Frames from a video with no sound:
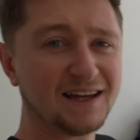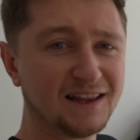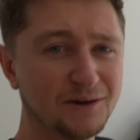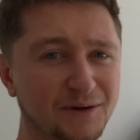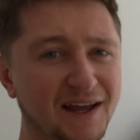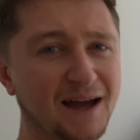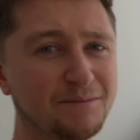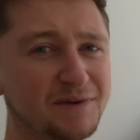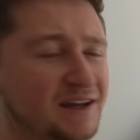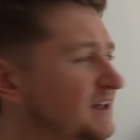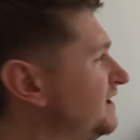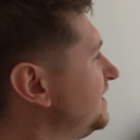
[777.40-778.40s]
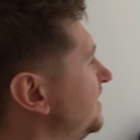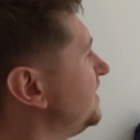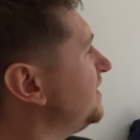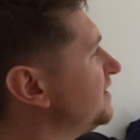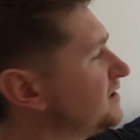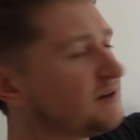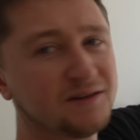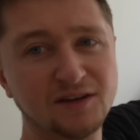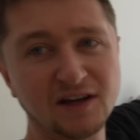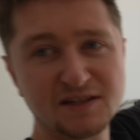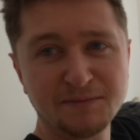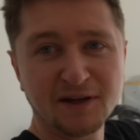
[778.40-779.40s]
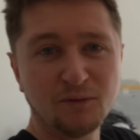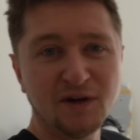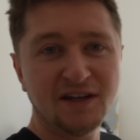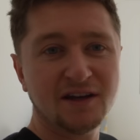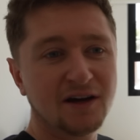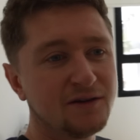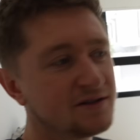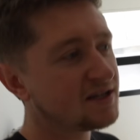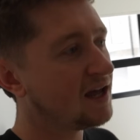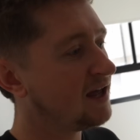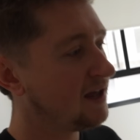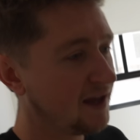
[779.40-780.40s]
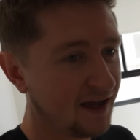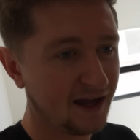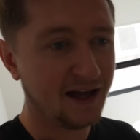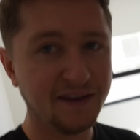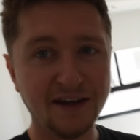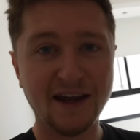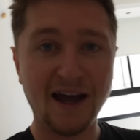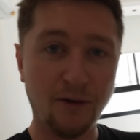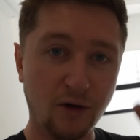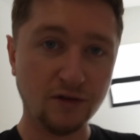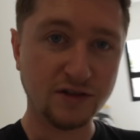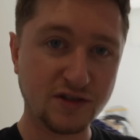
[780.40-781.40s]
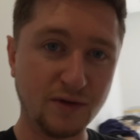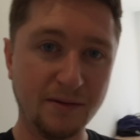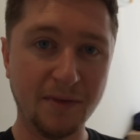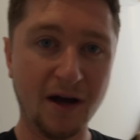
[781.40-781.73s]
a little cabinet, nice big windows, and then our ensuite